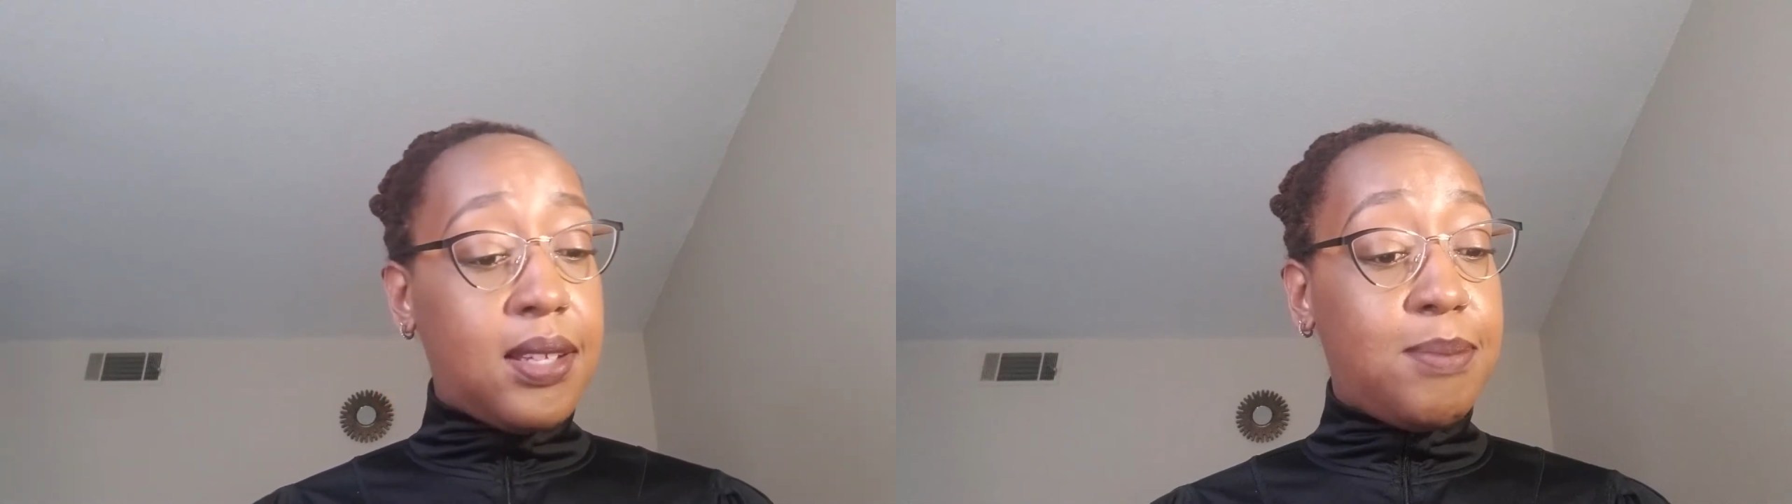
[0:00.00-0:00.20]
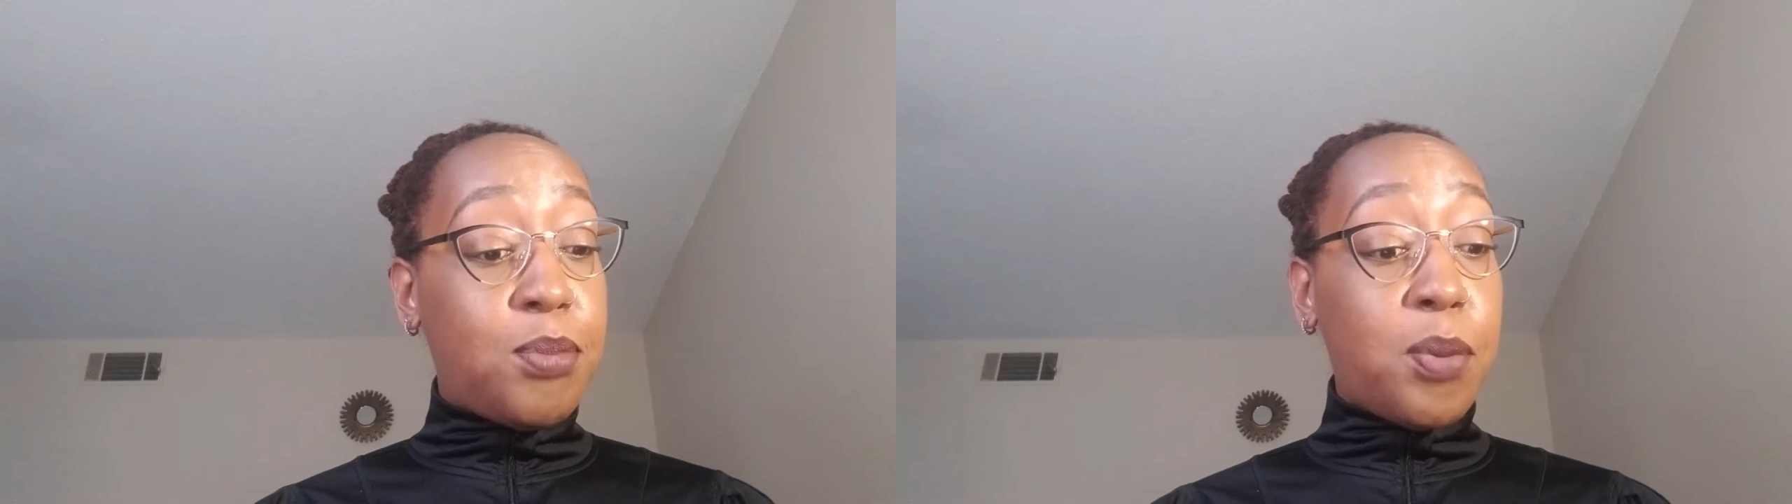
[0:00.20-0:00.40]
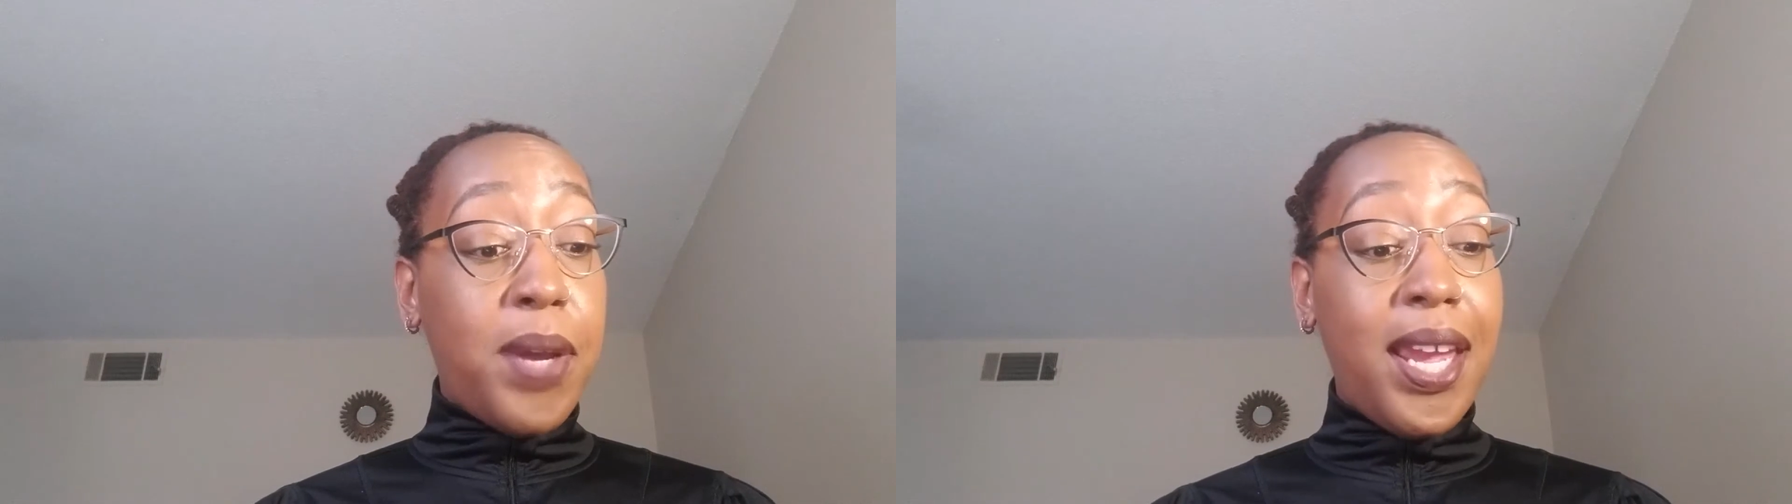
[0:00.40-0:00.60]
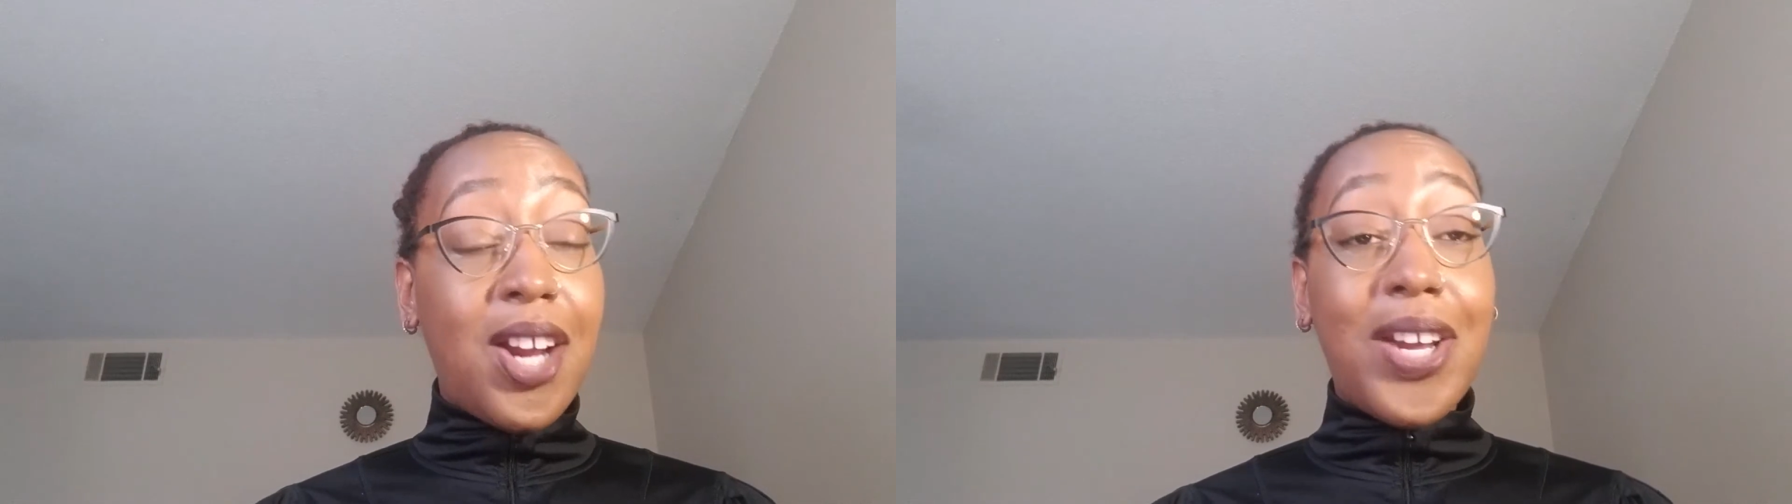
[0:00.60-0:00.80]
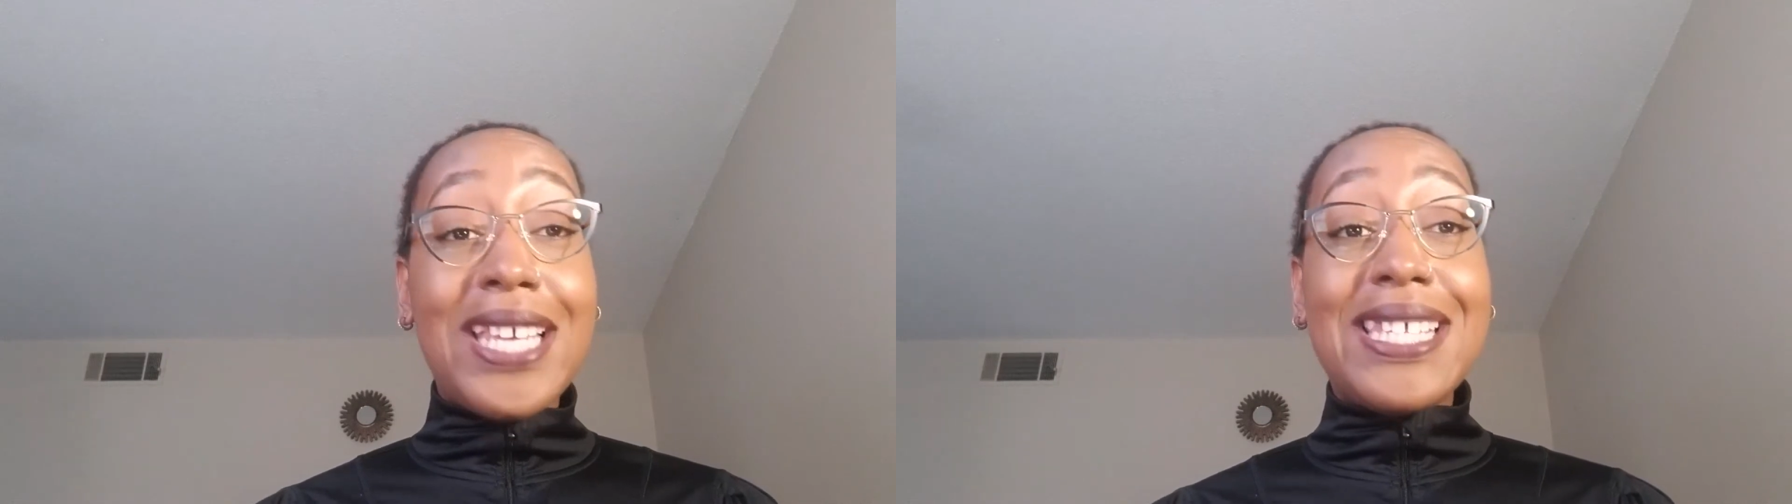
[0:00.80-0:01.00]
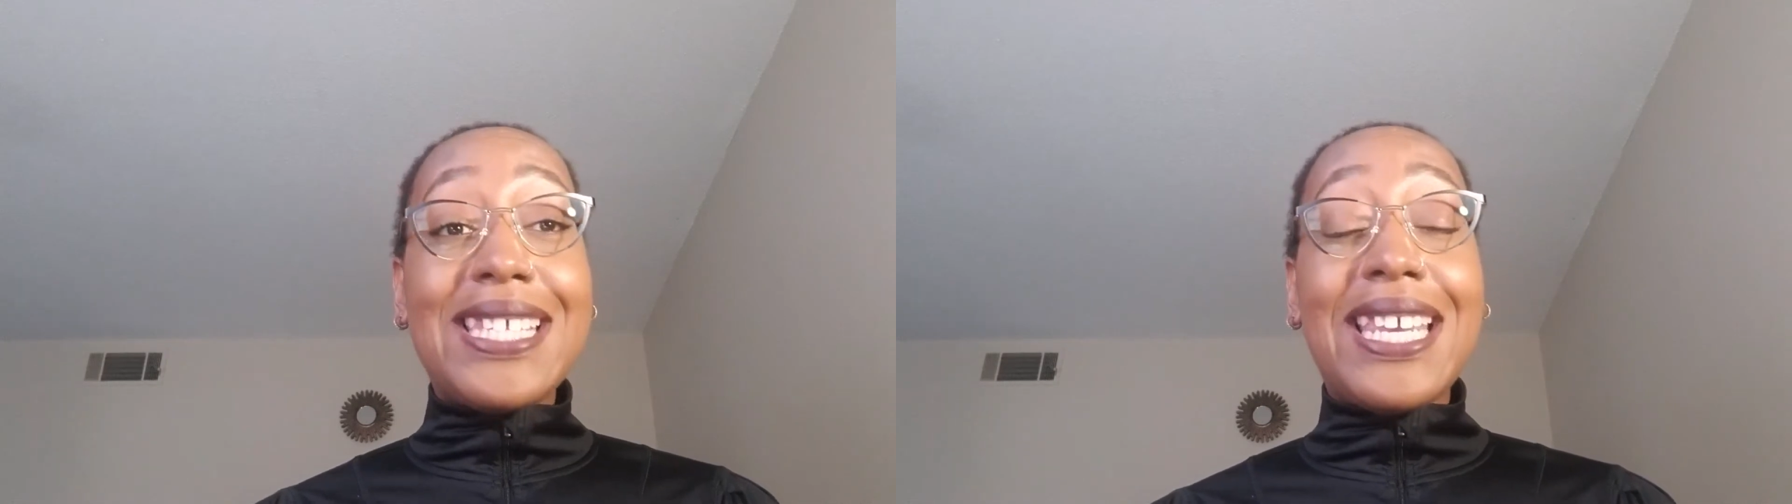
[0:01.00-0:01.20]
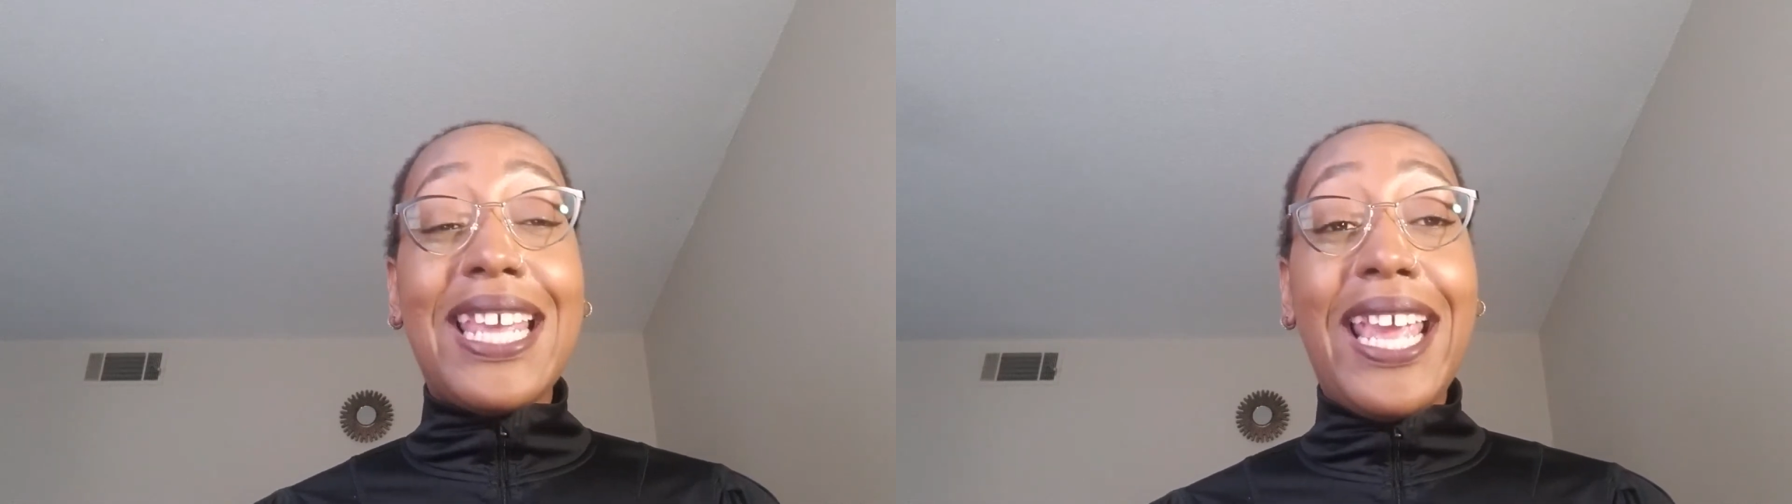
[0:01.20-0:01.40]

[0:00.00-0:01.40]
prepare and send